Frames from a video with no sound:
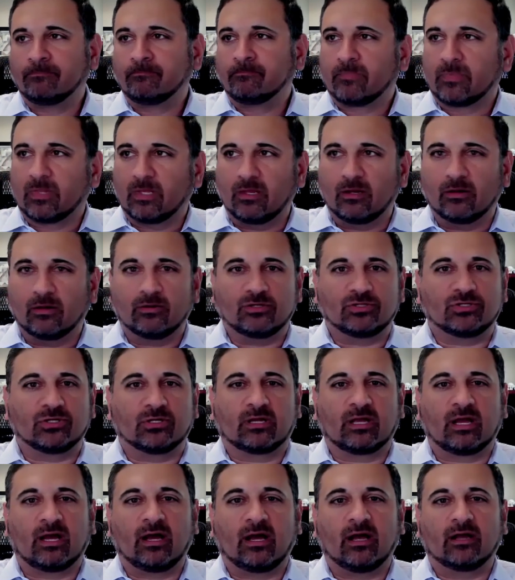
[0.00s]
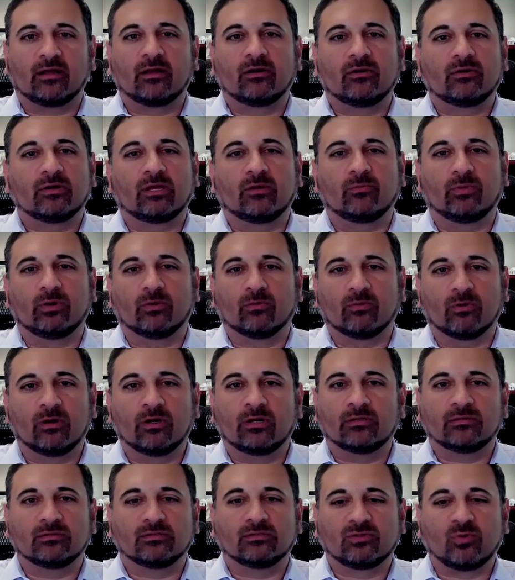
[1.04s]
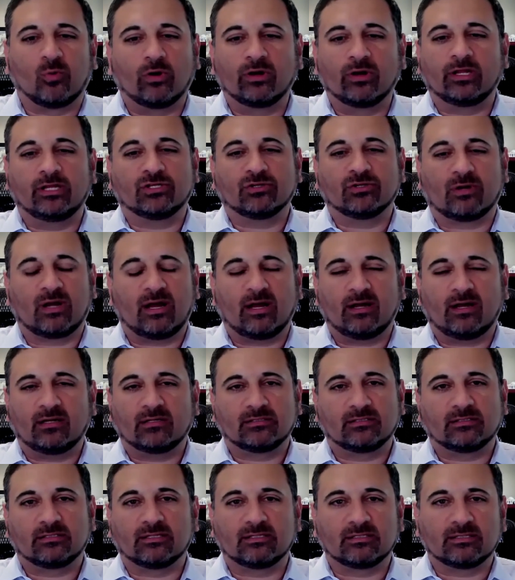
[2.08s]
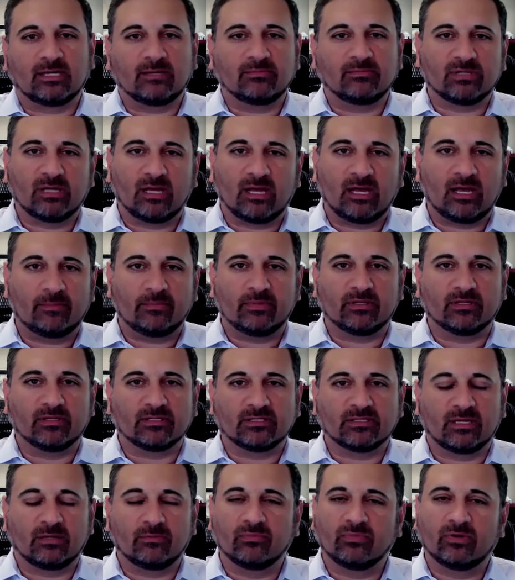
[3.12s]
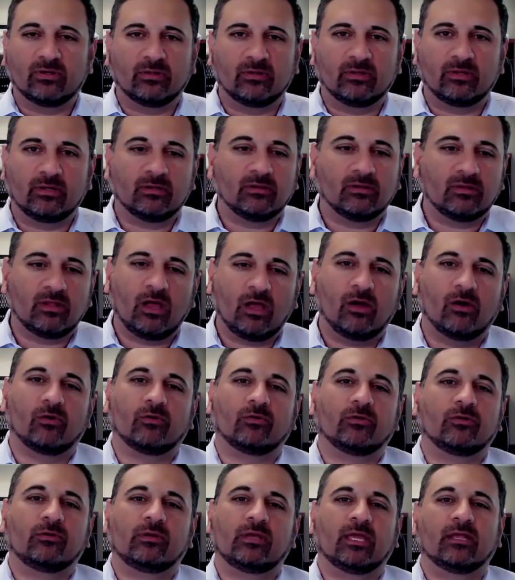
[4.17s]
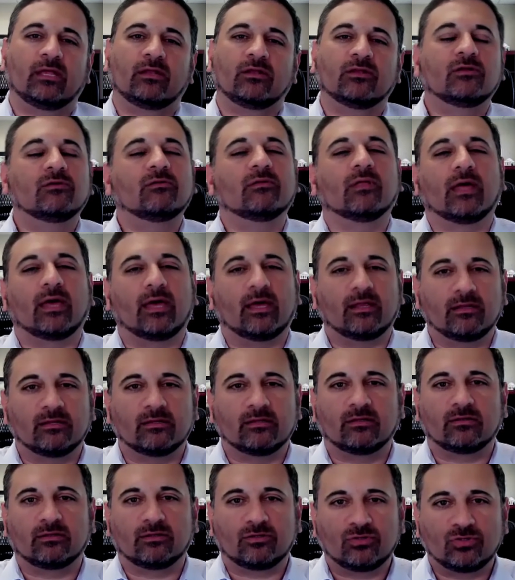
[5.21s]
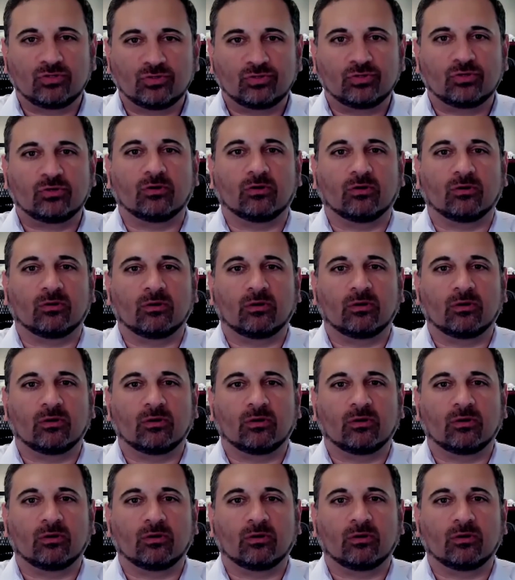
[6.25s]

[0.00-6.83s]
In Chicago, can we run 20 trials at the same time in the same building? No, you can't do that. Sure.